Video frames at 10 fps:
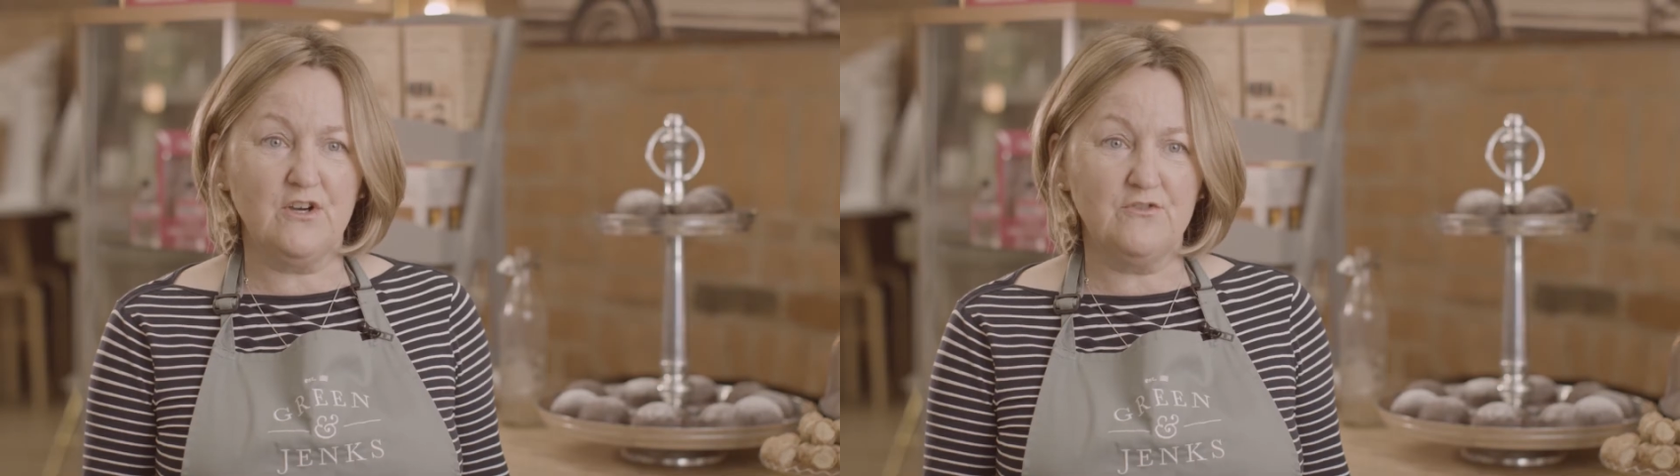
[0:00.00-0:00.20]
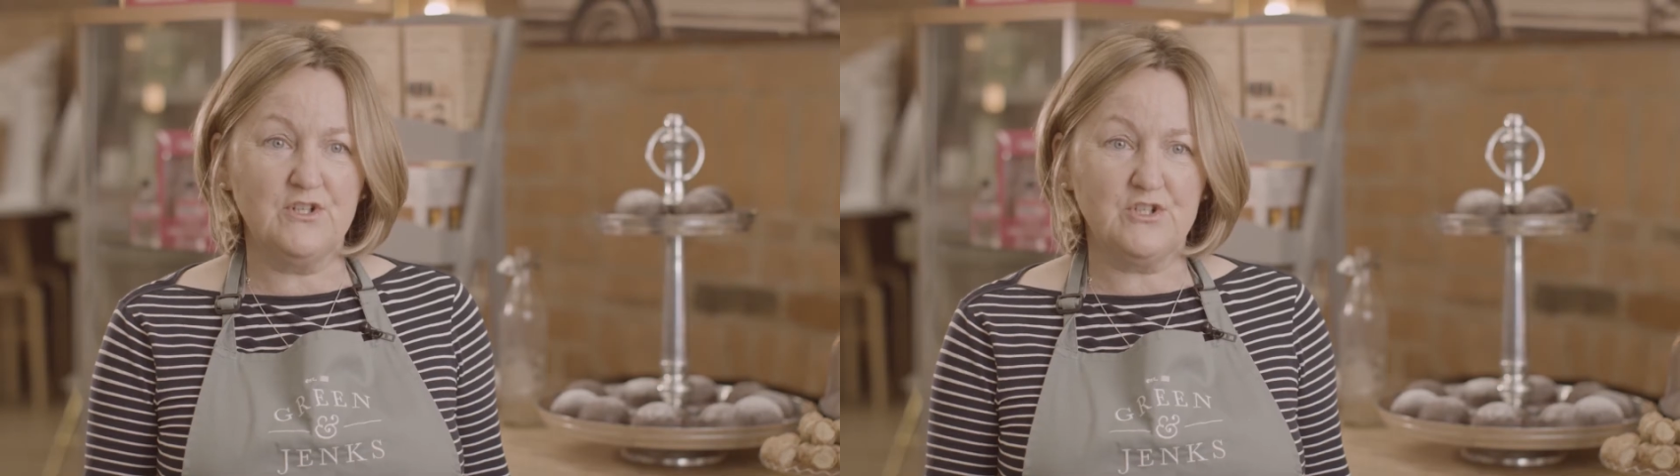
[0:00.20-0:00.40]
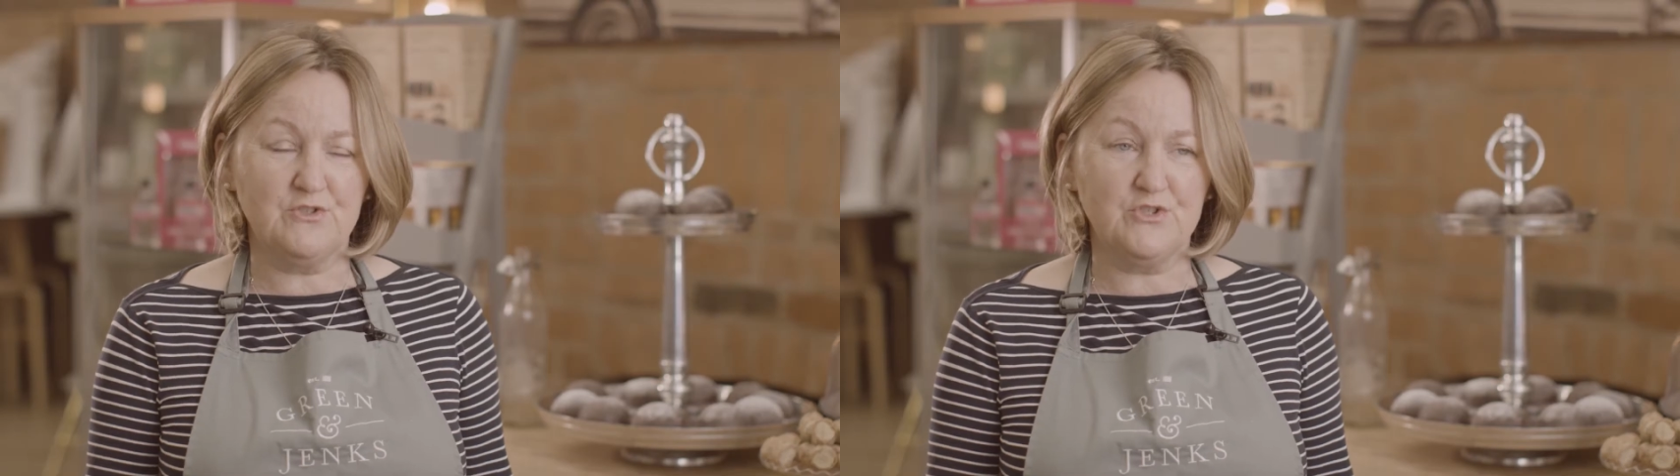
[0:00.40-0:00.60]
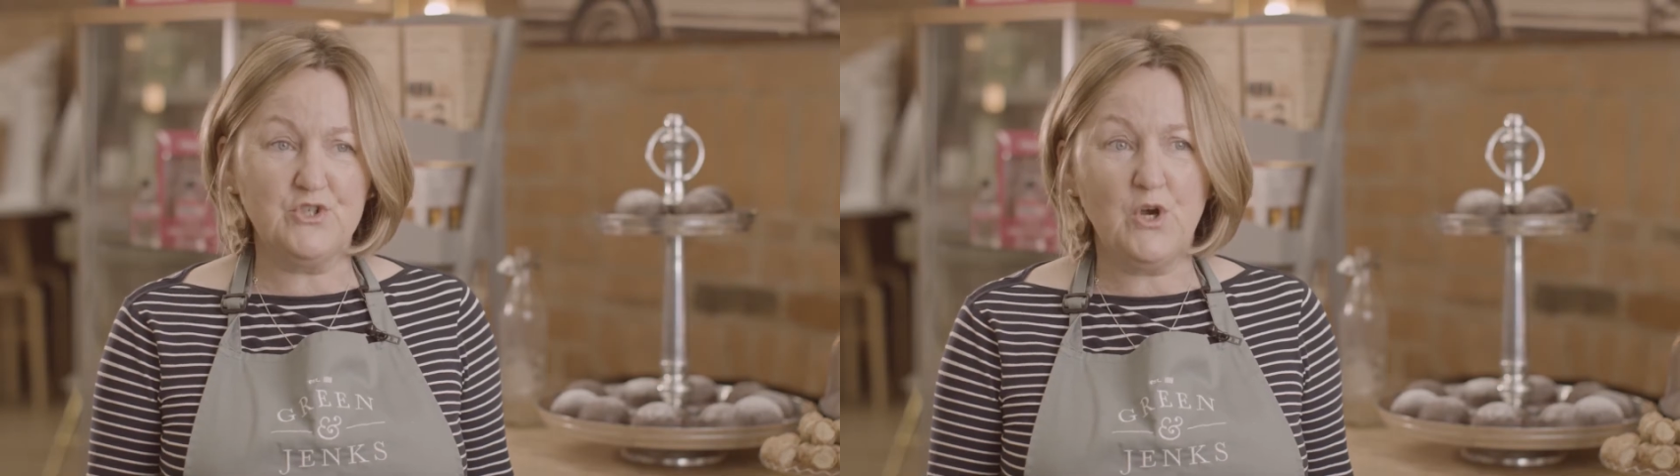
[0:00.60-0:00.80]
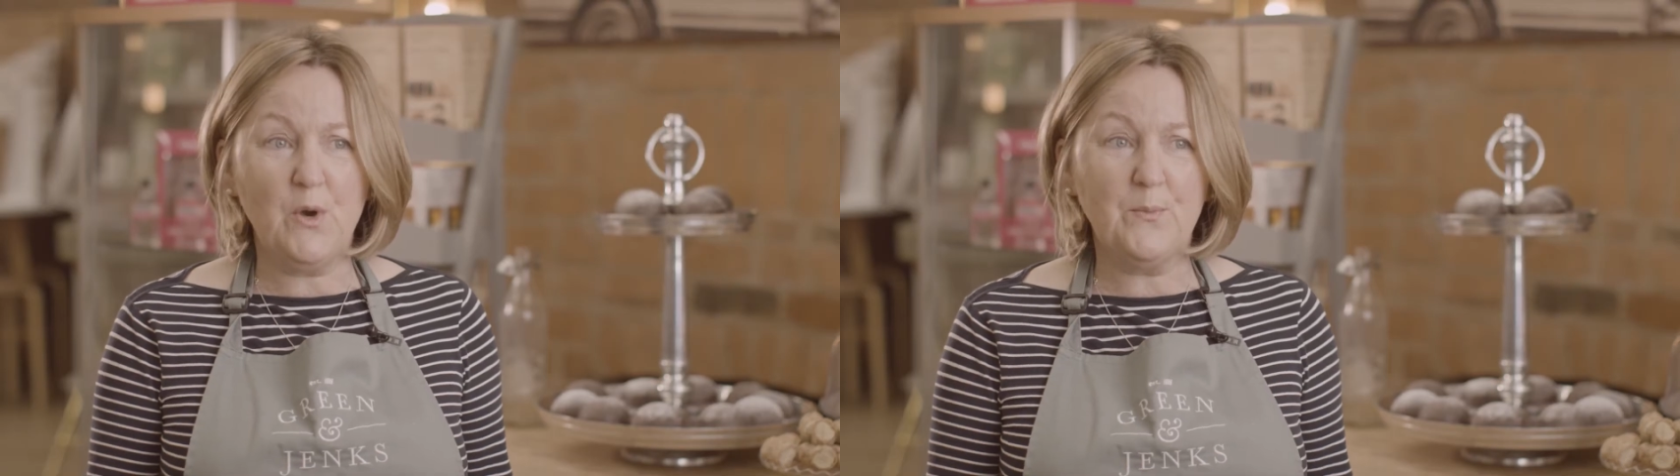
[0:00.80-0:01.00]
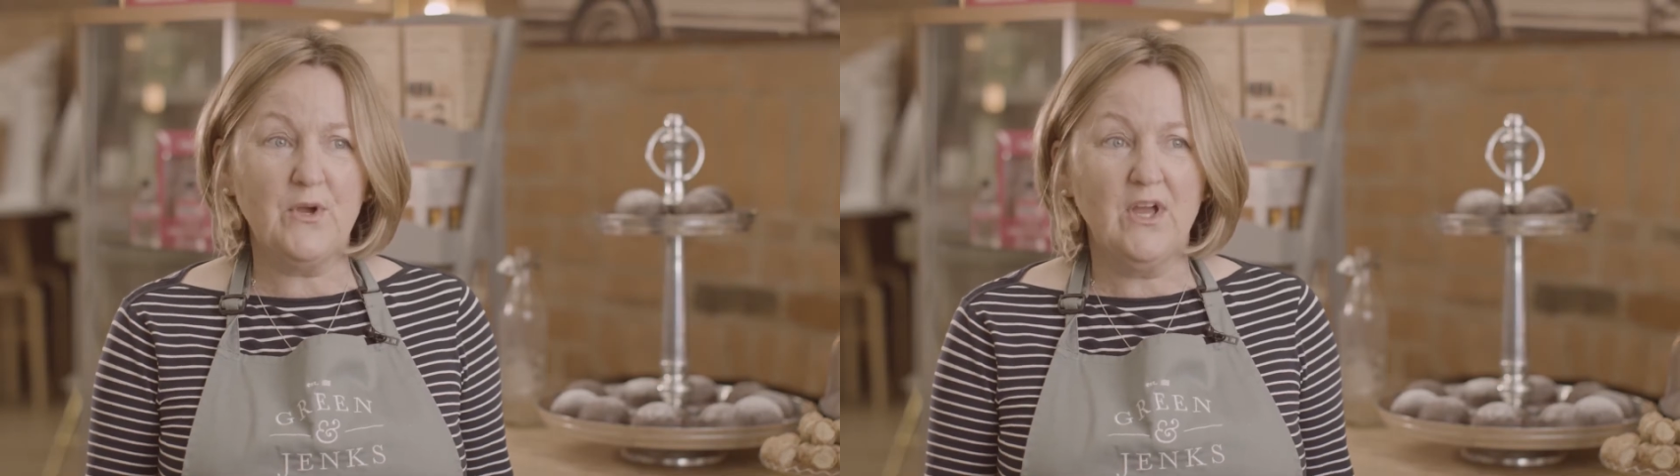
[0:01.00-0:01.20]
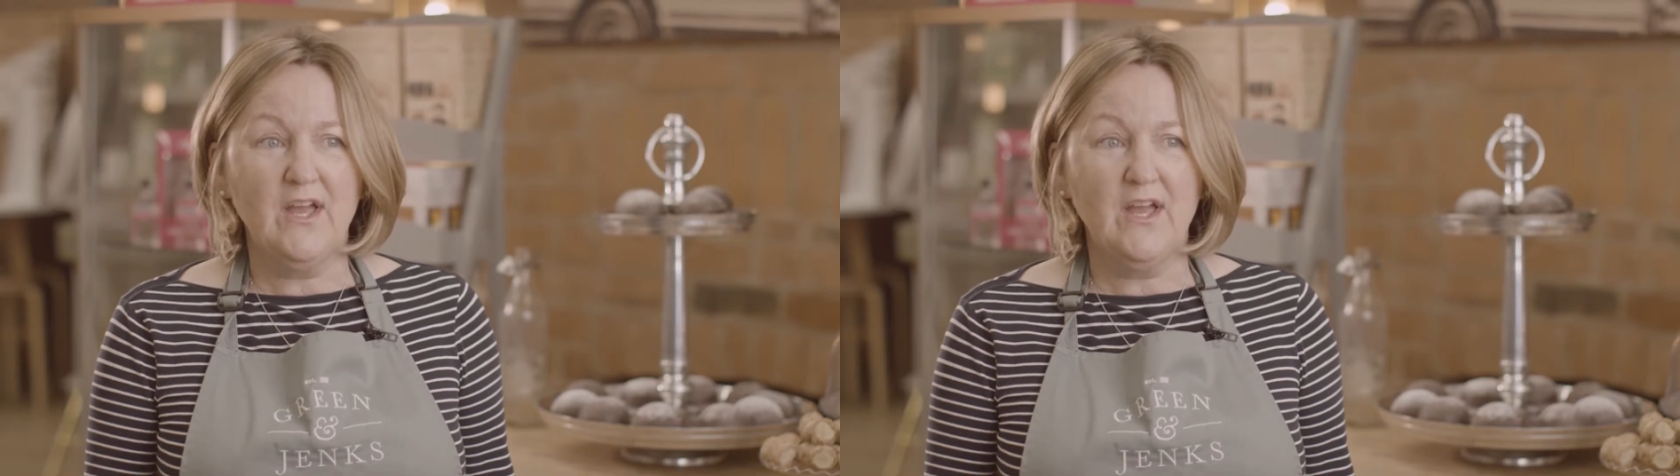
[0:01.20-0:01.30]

our original shop.